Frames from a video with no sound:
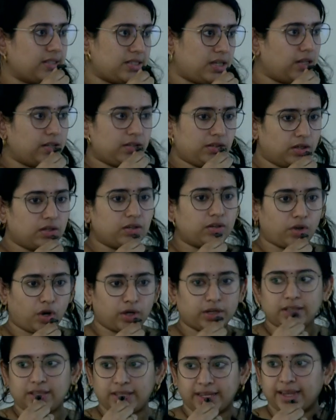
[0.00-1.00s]
are
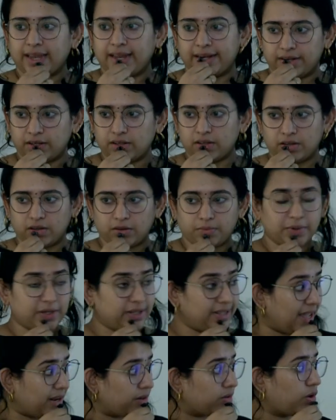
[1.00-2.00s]
not a thing, and but
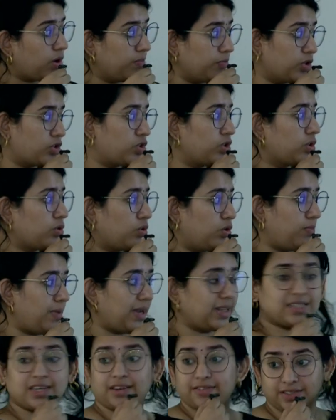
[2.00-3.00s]
then commercial coal
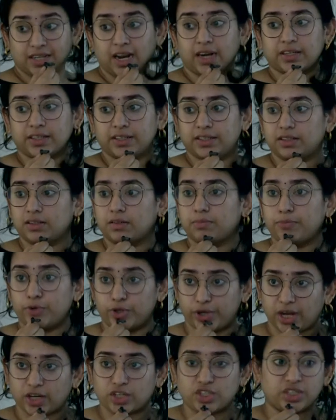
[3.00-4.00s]
mines have started
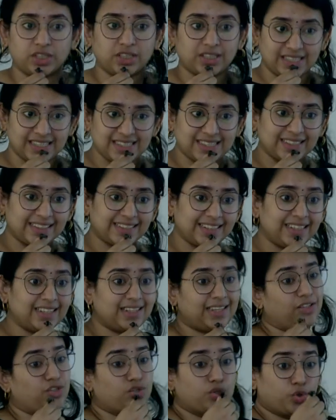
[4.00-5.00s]
production recently,
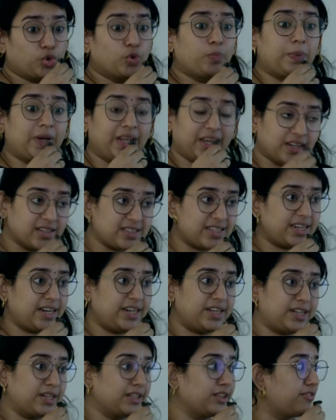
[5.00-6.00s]
and so new players are
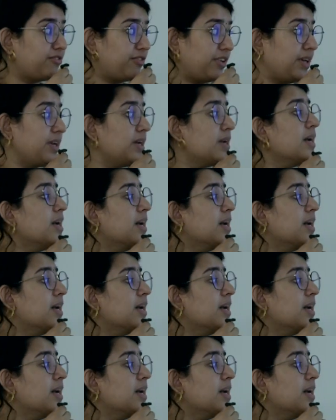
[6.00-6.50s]
entering the fray.